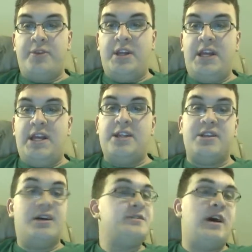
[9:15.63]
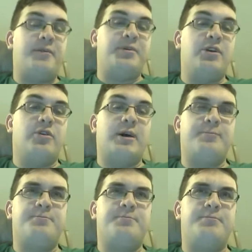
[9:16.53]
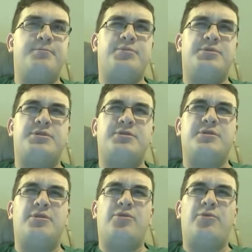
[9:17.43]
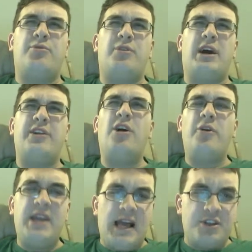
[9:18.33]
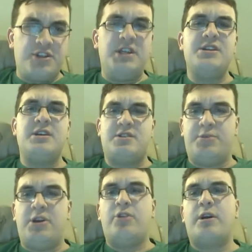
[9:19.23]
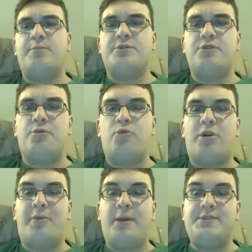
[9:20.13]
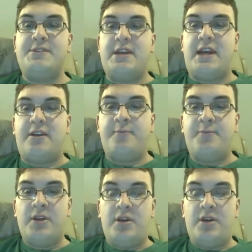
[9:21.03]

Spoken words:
He does not appear in episode... no, he actually does appear in Episode 1. My mistake.